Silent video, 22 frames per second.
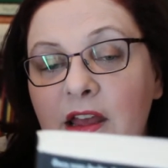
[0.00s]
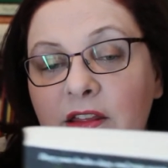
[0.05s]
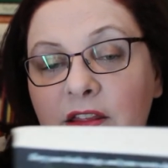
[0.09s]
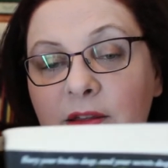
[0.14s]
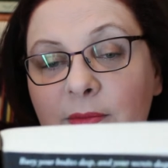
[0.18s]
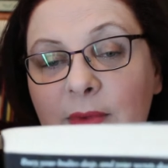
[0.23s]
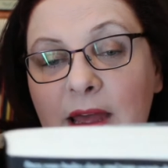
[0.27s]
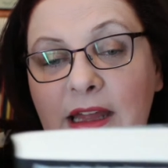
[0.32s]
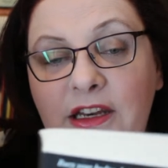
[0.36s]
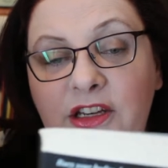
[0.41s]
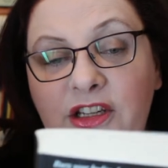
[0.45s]
The
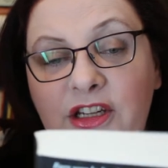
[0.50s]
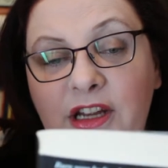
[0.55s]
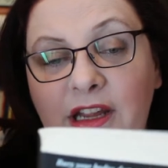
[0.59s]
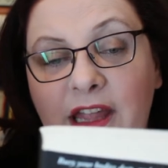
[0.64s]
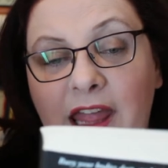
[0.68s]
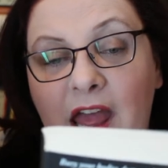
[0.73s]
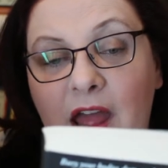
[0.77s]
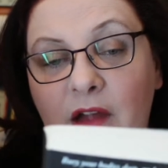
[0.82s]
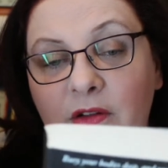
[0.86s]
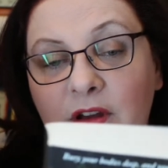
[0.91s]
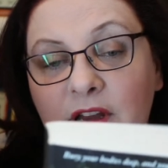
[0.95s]
manager,
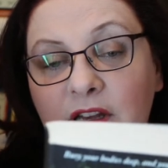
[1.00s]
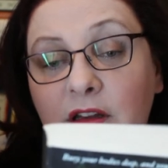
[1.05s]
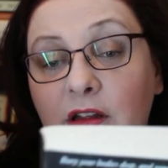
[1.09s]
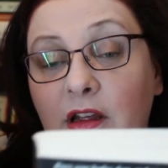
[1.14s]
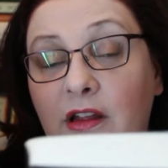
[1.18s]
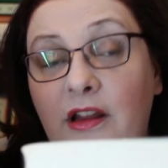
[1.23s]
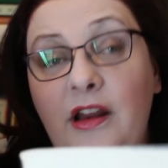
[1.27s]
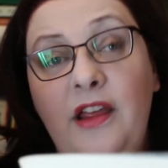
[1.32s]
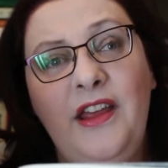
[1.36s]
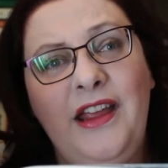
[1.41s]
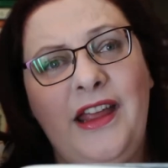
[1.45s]
Karen,
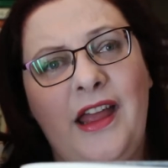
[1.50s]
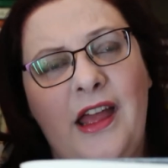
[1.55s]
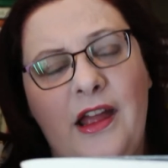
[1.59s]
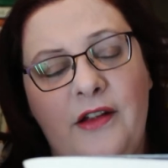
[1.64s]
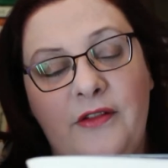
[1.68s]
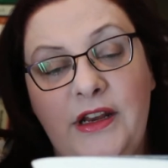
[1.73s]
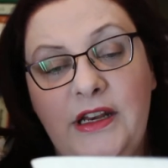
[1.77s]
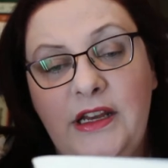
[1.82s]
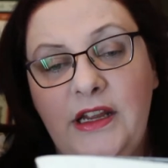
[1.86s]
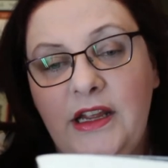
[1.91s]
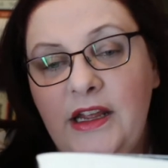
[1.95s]
another
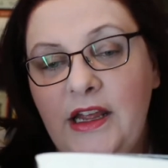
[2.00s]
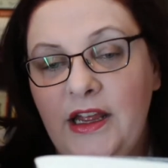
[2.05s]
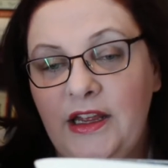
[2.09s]
Karen,